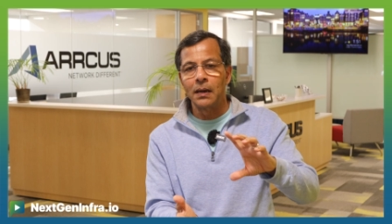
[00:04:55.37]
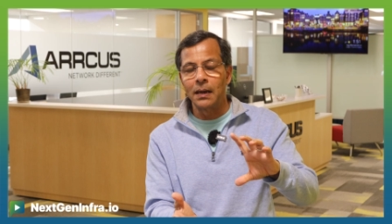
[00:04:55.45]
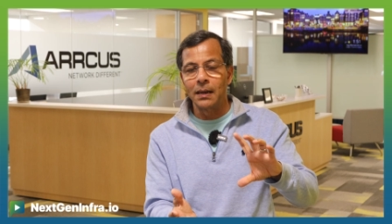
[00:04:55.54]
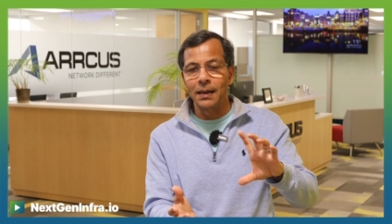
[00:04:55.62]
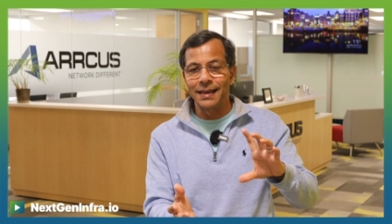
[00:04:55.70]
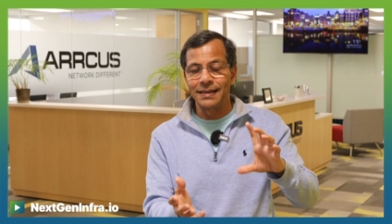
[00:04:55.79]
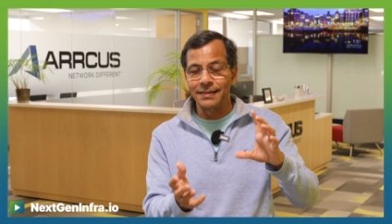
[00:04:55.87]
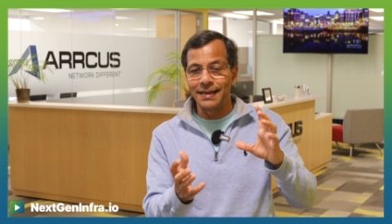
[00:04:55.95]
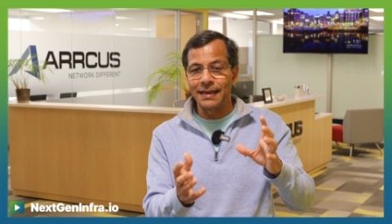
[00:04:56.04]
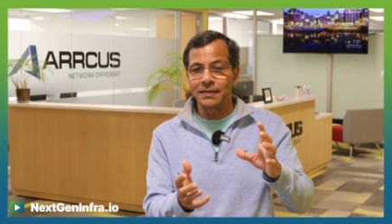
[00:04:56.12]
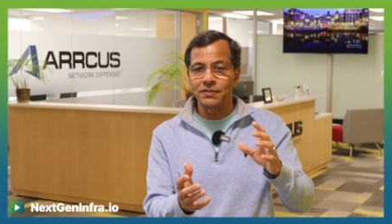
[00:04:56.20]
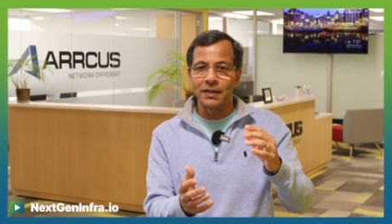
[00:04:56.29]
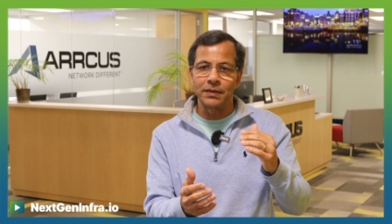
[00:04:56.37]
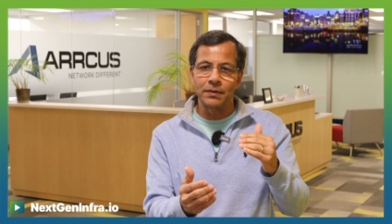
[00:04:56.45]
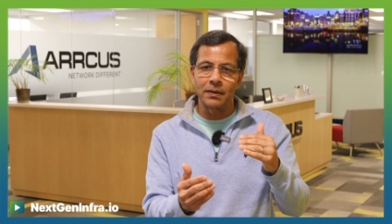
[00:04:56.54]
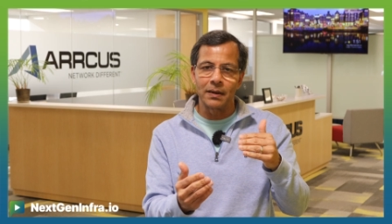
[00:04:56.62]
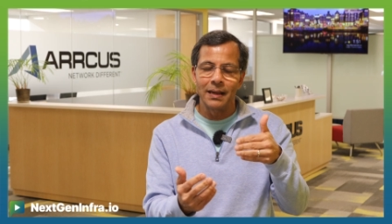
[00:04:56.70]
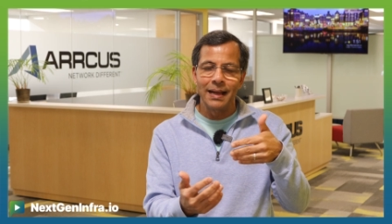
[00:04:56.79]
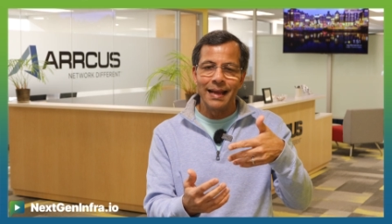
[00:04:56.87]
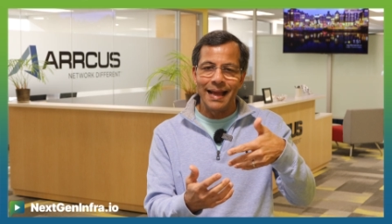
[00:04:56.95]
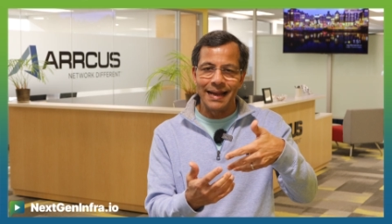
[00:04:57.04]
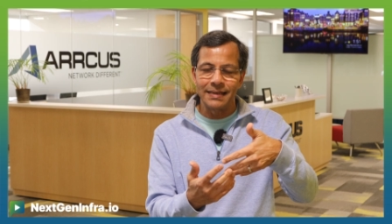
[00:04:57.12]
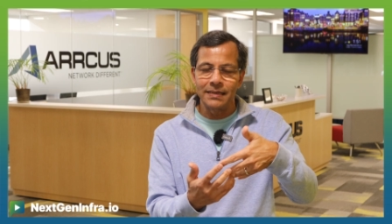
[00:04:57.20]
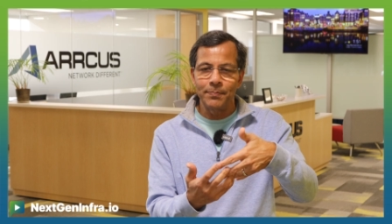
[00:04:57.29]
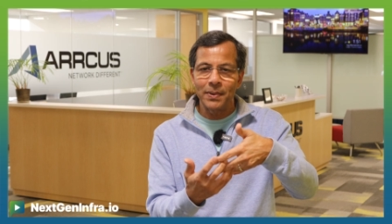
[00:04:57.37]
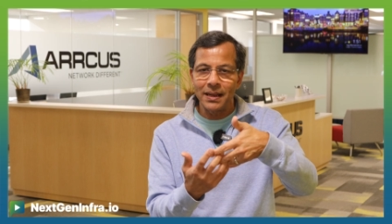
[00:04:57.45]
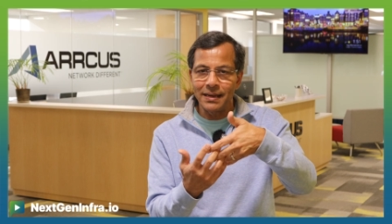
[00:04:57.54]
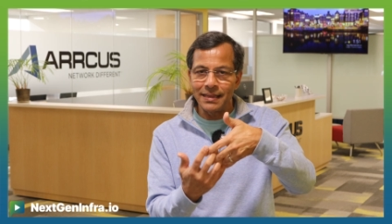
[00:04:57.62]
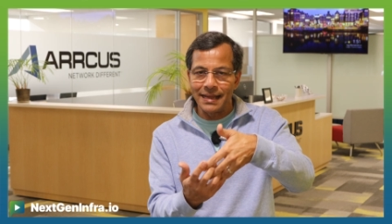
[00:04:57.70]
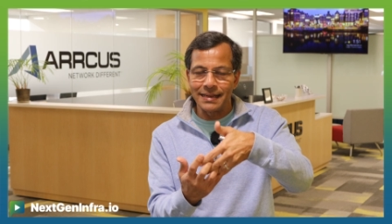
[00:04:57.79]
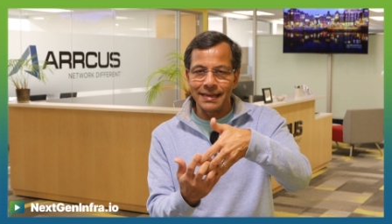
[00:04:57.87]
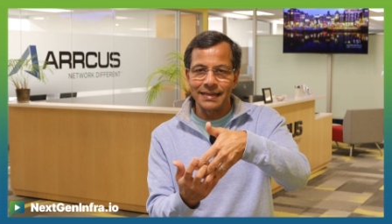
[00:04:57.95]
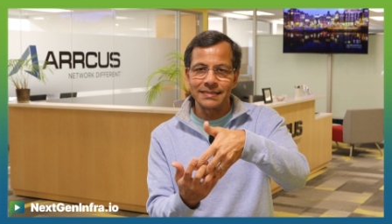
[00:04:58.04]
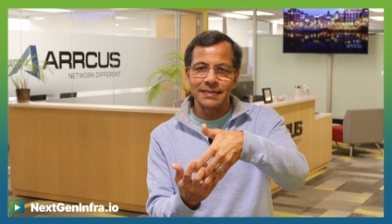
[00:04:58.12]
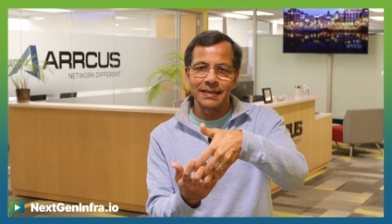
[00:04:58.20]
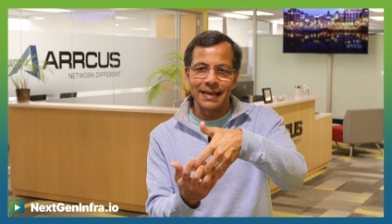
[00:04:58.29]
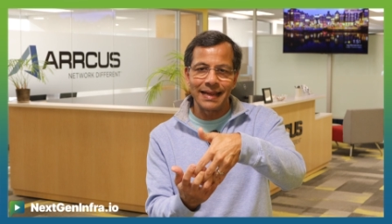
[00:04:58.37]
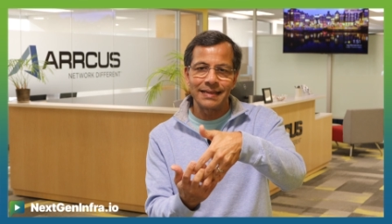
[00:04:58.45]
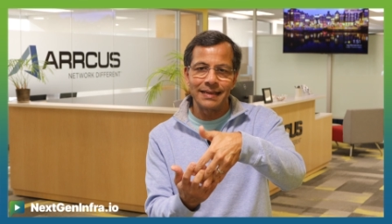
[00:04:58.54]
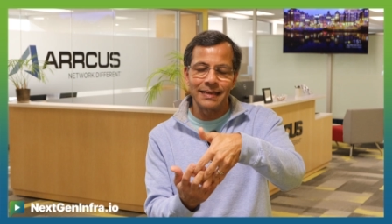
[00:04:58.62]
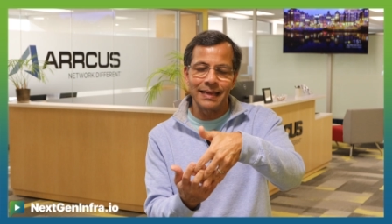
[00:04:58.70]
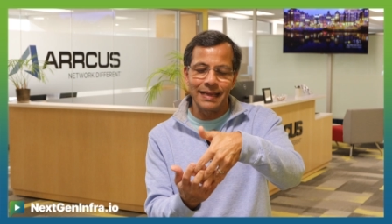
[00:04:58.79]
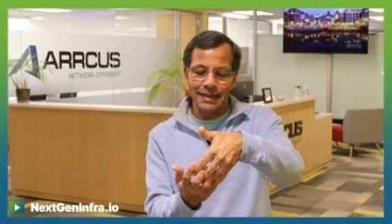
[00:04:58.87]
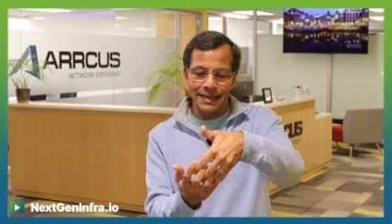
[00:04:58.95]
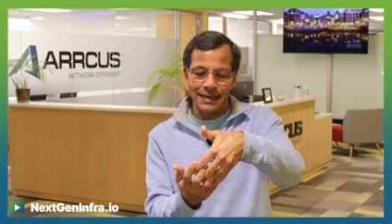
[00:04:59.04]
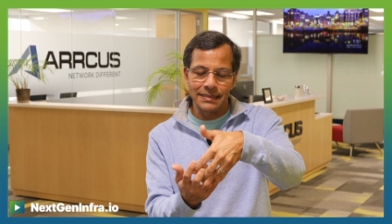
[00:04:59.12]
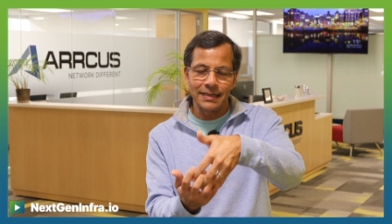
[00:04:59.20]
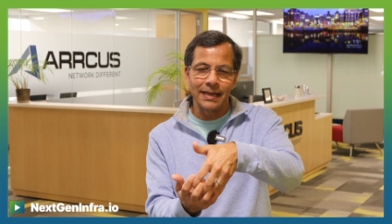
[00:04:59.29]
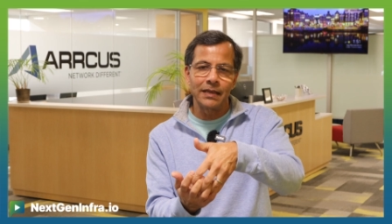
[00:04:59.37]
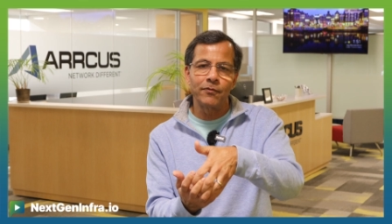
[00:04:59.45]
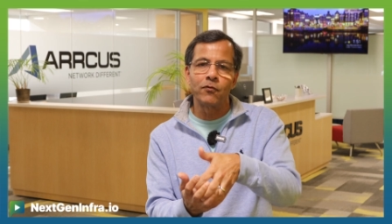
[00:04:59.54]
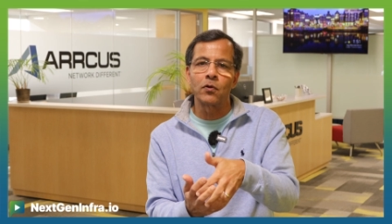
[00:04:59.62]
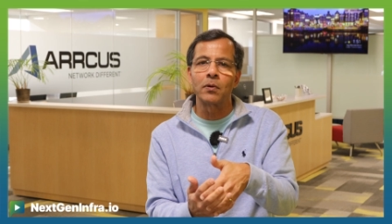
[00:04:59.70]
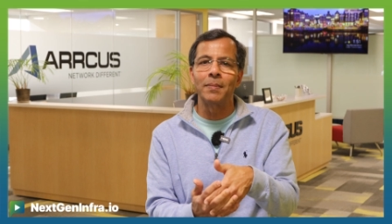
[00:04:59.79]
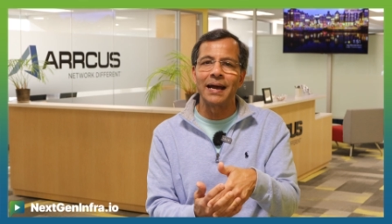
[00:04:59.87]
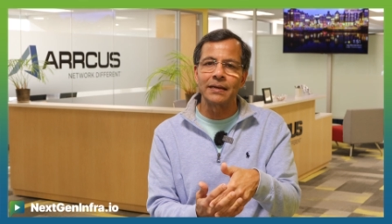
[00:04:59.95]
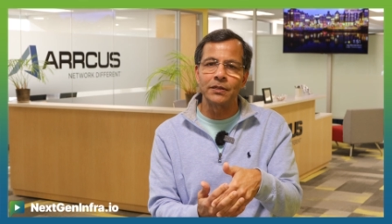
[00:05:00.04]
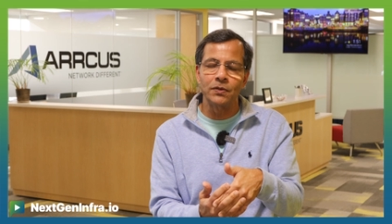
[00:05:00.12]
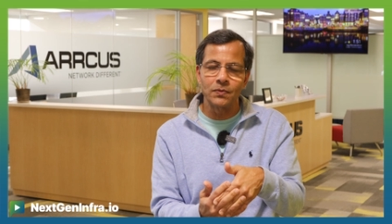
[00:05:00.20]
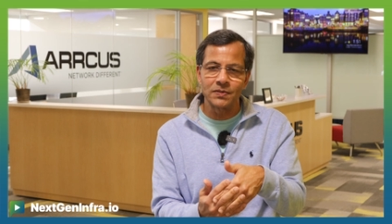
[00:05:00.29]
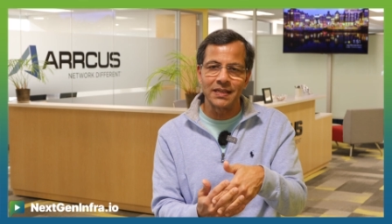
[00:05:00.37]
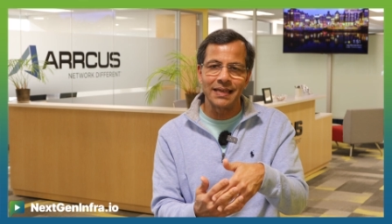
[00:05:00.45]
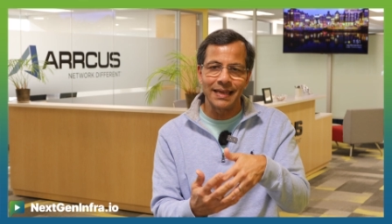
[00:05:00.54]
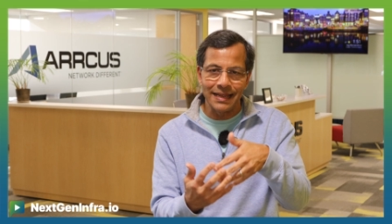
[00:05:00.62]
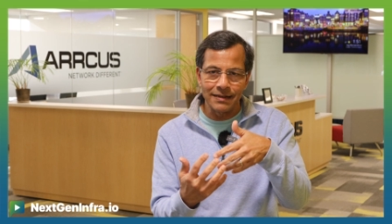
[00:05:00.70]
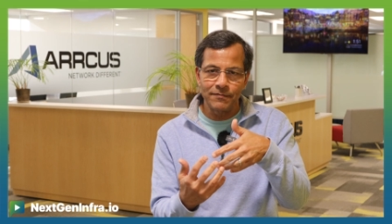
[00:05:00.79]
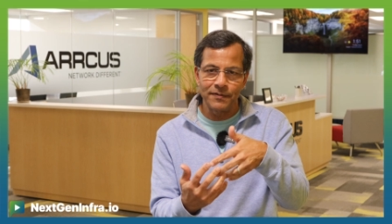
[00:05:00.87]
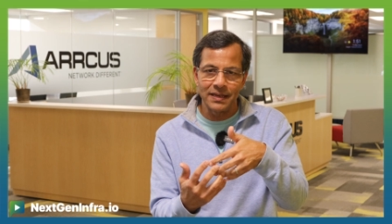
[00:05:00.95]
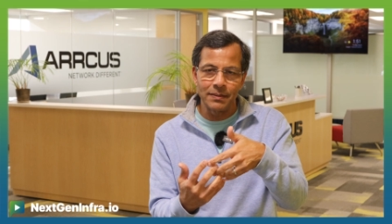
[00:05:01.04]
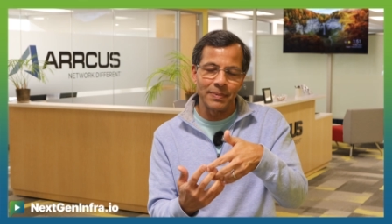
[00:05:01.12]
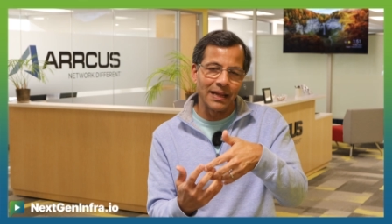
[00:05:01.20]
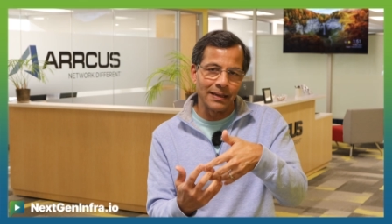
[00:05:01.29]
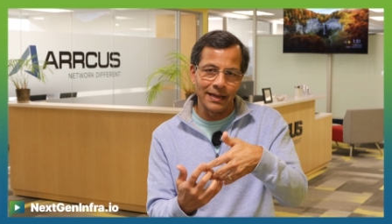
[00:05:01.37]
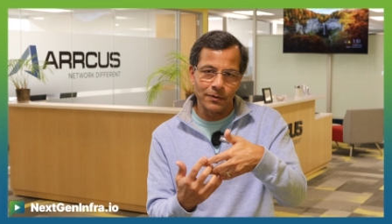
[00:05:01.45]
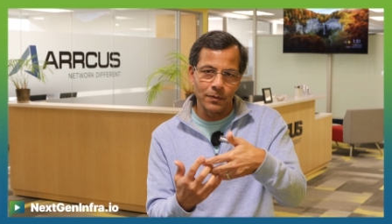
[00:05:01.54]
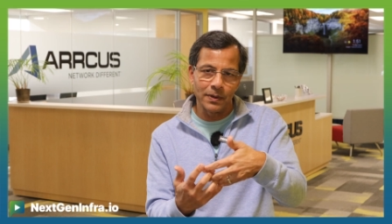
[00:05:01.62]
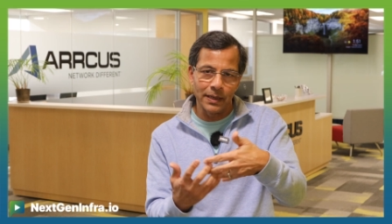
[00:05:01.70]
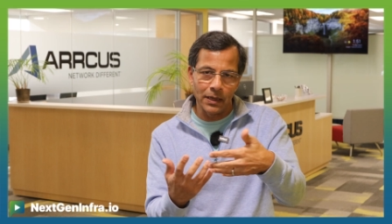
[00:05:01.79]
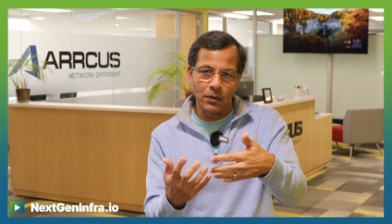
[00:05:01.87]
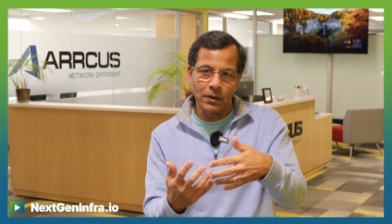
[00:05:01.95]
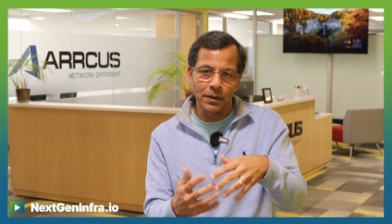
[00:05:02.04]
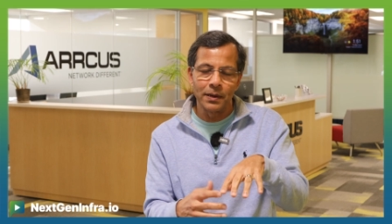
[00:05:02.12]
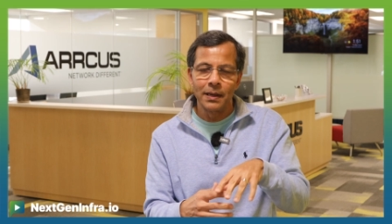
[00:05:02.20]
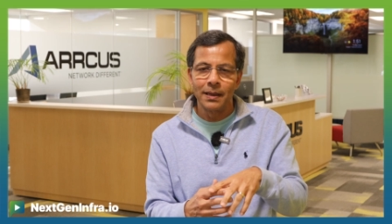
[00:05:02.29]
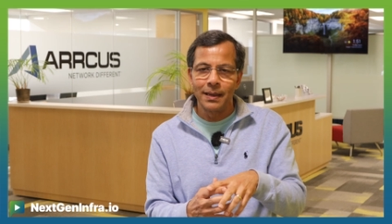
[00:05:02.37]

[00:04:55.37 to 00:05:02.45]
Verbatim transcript: uh, in a data center, and typically that gets connected in a tight format using InfiniBand networking or